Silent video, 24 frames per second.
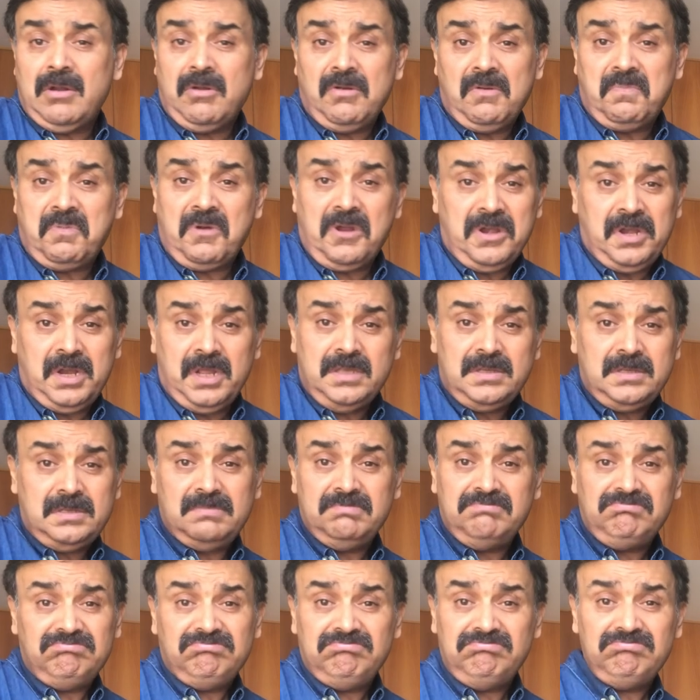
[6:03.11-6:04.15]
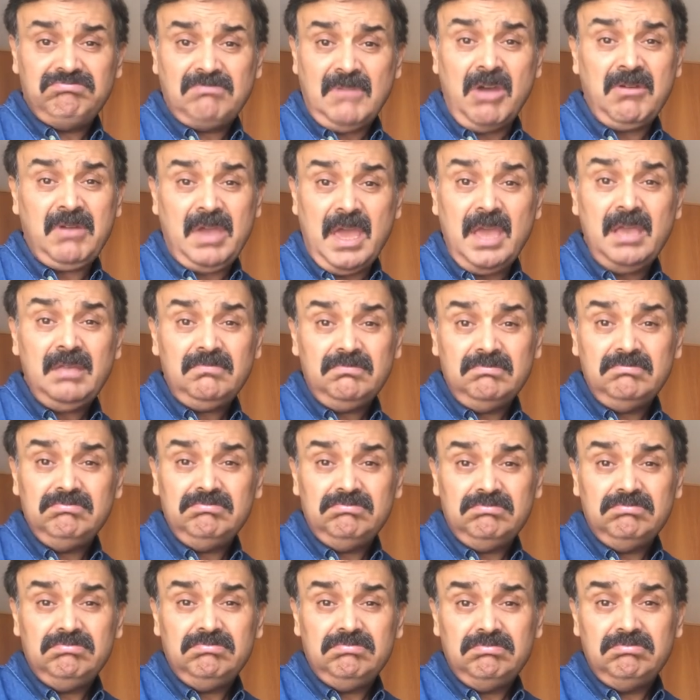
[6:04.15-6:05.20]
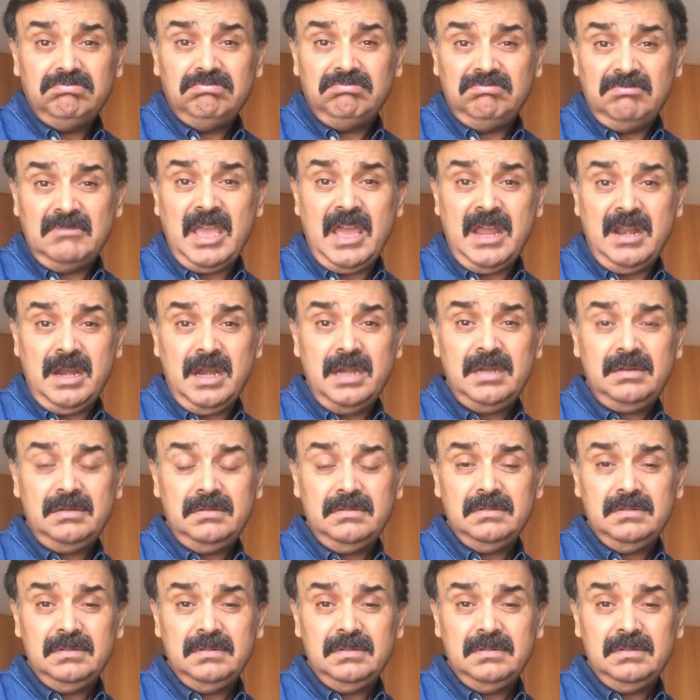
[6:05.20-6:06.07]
whole point is, okay, get it.